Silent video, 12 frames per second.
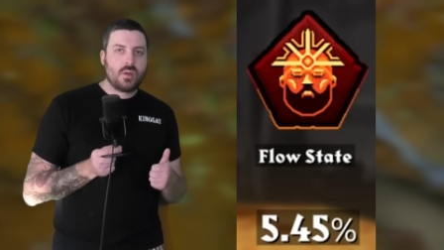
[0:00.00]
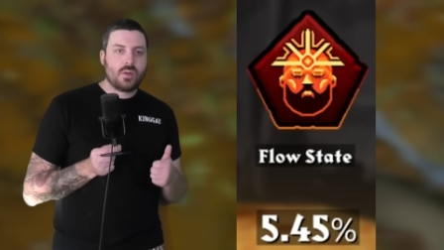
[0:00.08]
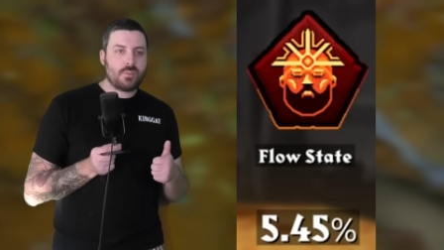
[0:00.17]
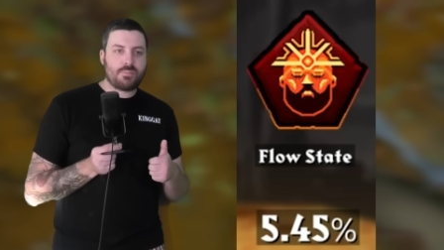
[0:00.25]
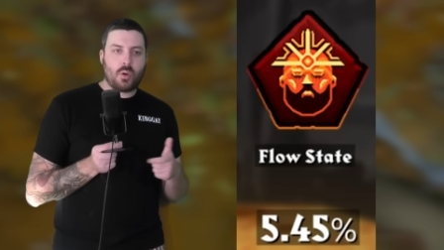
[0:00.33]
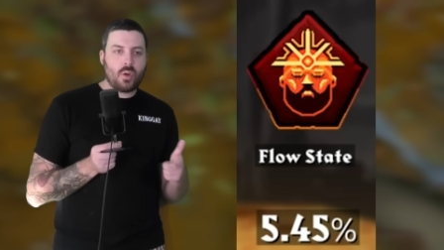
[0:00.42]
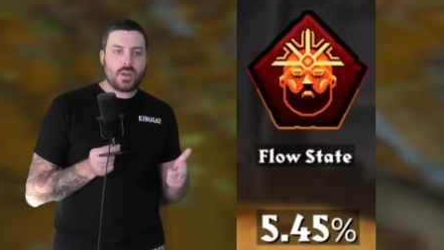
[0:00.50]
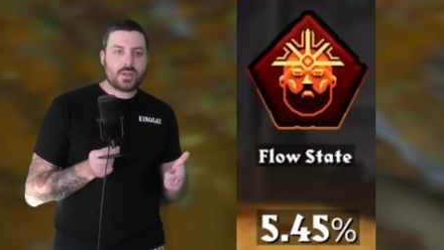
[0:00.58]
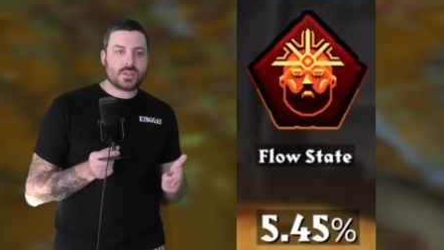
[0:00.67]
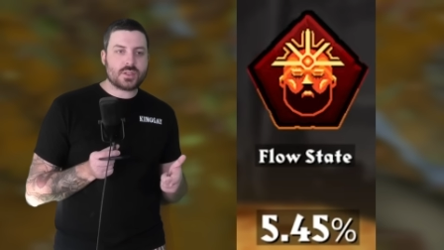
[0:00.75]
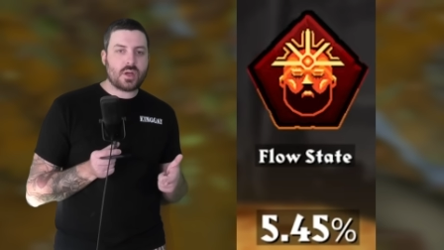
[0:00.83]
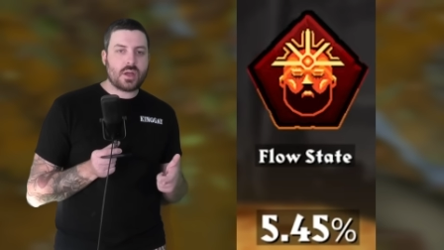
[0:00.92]
poorly
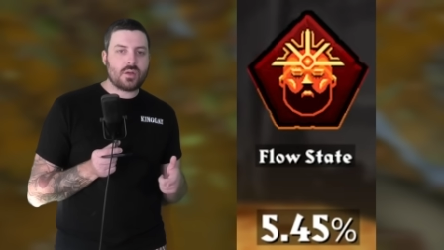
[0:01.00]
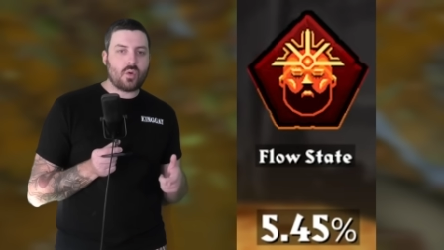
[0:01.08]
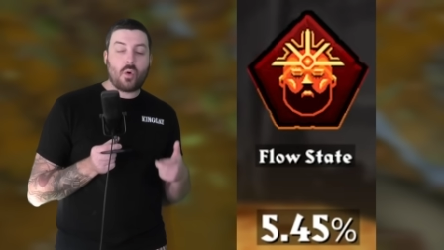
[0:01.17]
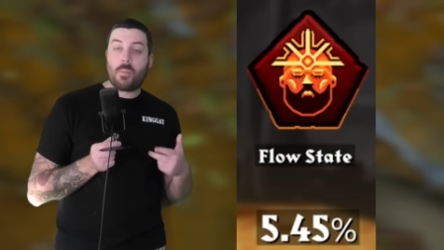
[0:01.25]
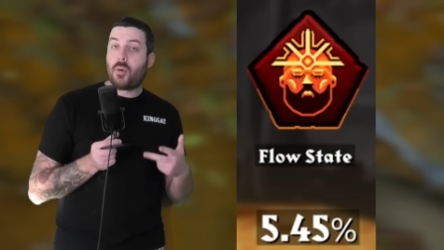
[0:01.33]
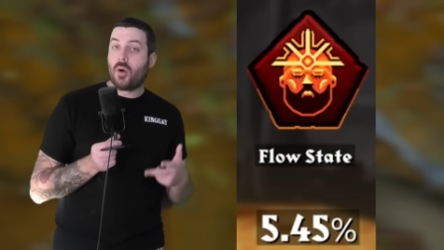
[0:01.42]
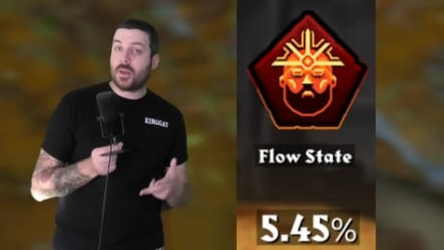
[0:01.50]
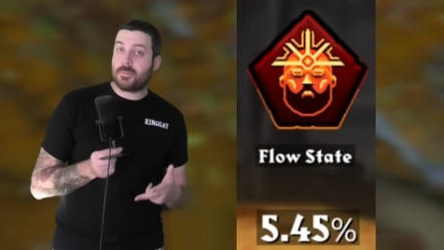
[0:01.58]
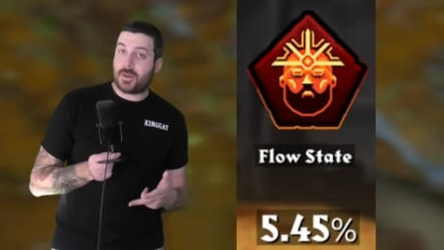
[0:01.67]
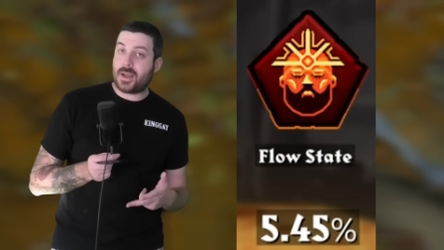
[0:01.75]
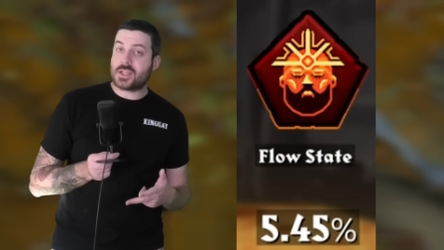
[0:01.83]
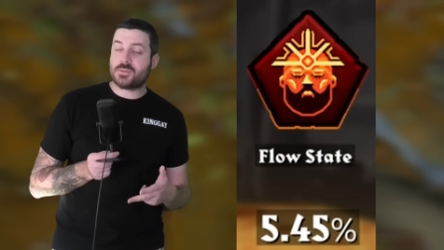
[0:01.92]
designed, or poorly
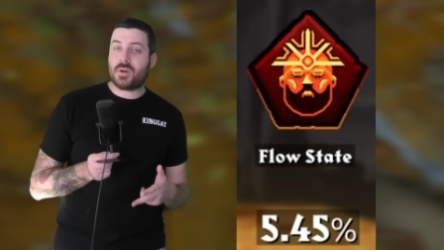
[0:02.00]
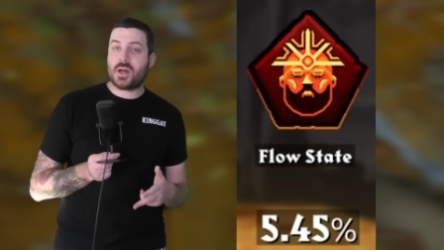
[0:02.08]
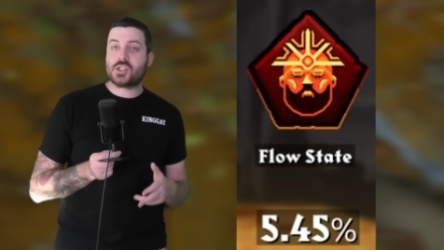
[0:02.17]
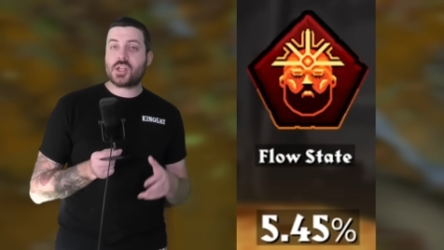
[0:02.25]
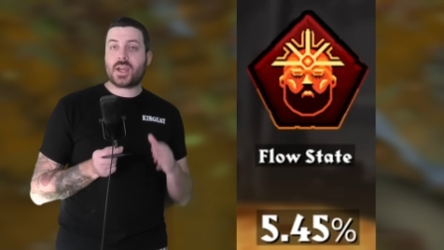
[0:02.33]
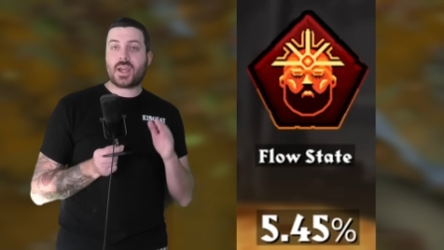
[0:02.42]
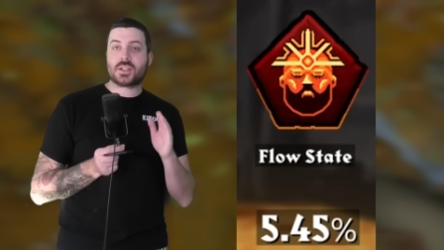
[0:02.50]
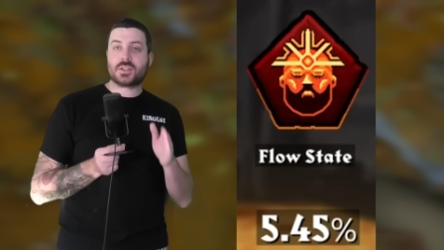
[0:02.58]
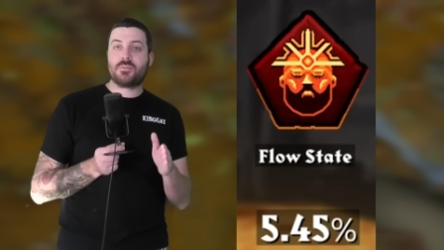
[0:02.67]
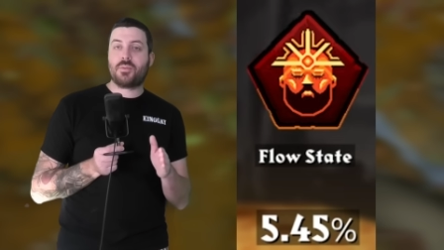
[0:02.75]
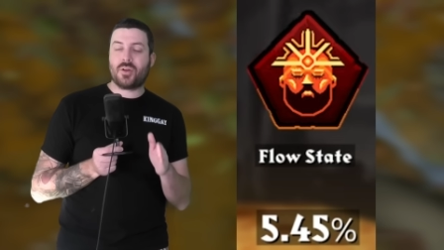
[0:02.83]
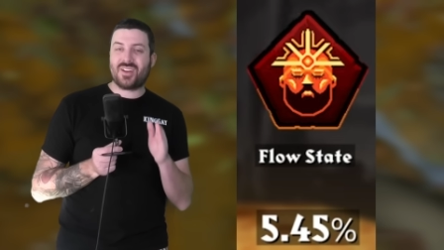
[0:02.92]
placed by Jagex
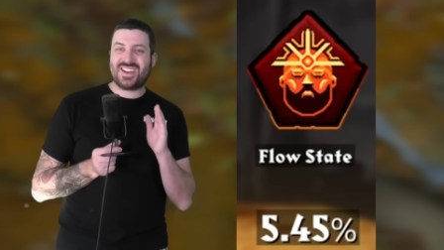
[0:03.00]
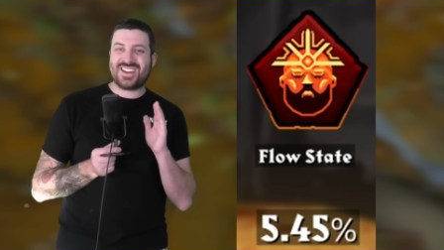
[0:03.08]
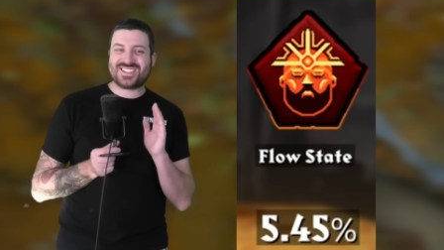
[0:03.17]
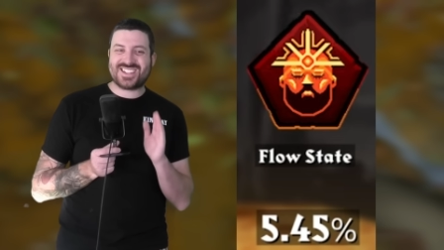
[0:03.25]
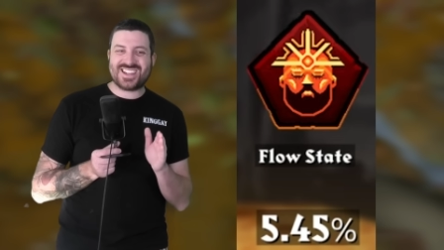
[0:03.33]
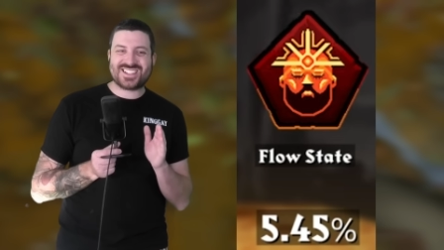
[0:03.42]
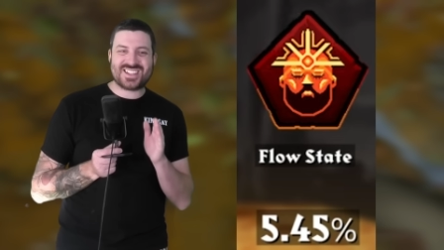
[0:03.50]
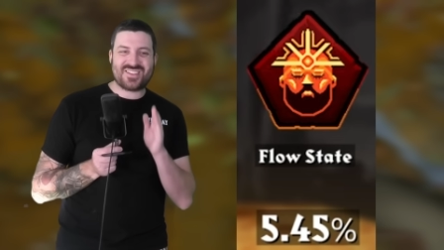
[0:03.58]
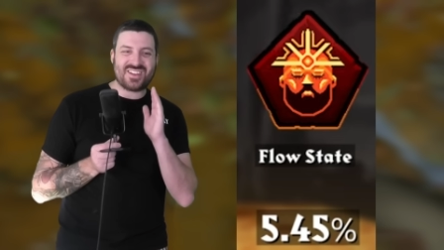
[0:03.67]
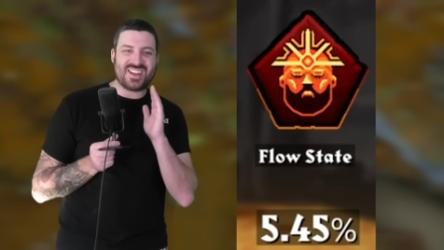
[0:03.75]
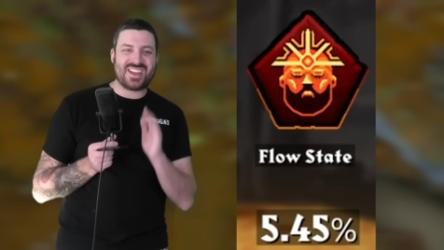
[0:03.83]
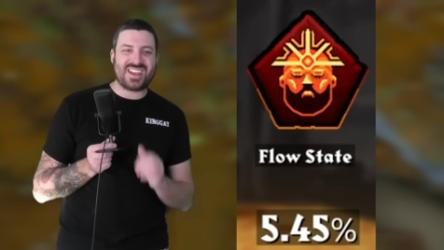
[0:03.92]
to put it at tier
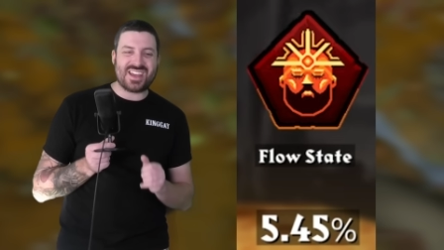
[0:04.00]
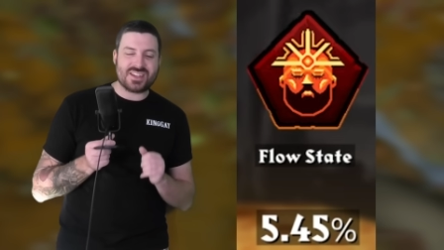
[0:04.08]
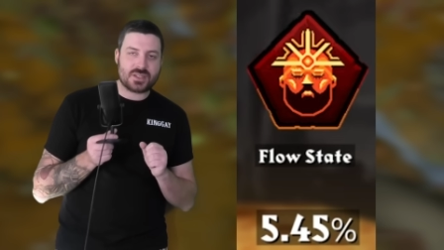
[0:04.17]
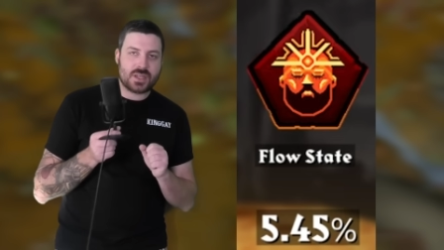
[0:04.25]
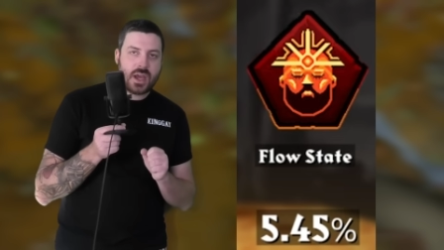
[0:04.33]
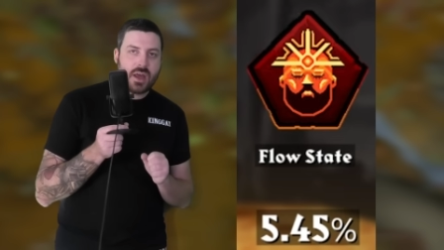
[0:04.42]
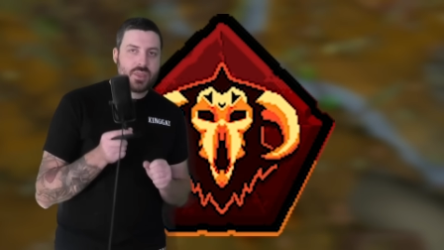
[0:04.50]
7 against